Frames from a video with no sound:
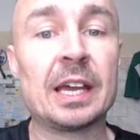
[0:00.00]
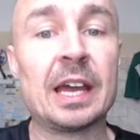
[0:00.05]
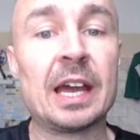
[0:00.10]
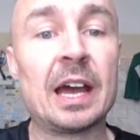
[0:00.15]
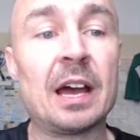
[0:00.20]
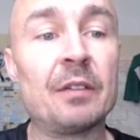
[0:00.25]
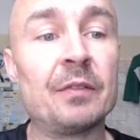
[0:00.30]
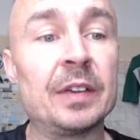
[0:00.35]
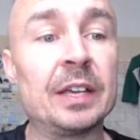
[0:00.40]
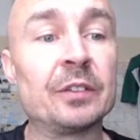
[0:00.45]

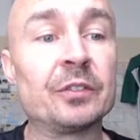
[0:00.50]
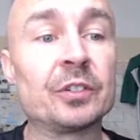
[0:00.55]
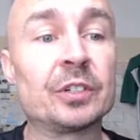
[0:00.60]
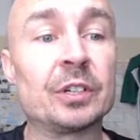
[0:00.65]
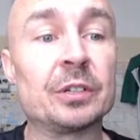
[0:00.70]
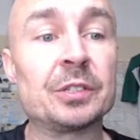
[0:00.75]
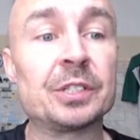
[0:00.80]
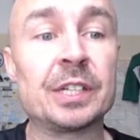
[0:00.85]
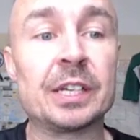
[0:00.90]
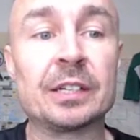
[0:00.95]
have
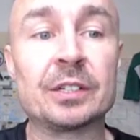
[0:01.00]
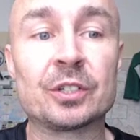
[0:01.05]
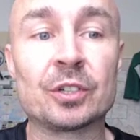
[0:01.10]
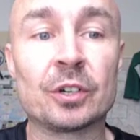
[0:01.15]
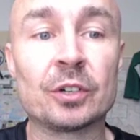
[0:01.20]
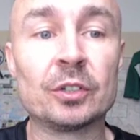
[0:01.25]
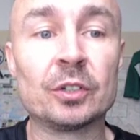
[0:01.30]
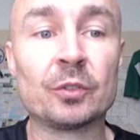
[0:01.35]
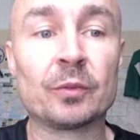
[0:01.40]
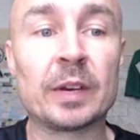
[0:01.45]
introduced
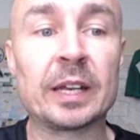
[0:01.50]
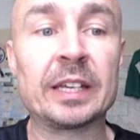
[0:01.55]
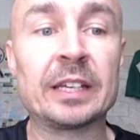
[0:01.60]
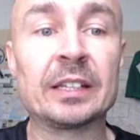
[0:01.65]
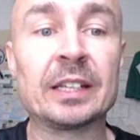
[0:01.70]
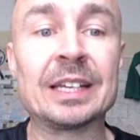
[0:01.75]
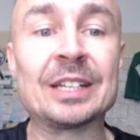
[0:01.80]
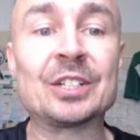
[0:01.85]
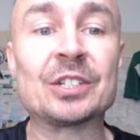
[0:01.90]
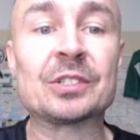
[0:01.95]
internal
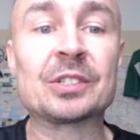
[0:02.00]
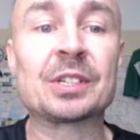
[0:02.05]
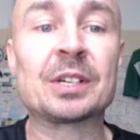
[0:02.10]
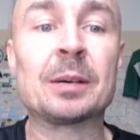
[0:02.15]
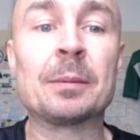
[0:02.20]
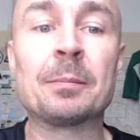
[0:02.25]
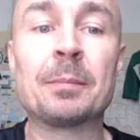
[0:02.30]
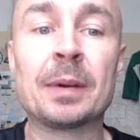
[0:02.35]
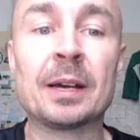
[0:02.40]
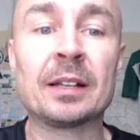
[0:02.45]
regulations
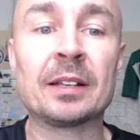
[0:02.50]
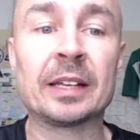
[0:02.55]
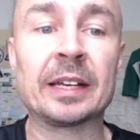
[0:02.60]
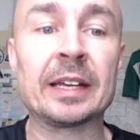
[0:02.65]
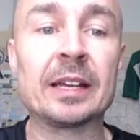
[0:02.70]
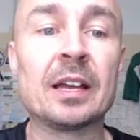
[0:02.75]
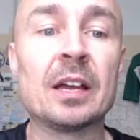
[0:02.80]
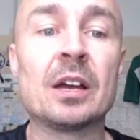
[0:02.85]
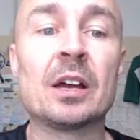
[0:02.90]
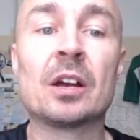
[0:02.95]

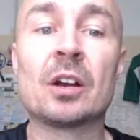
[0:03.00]
compelling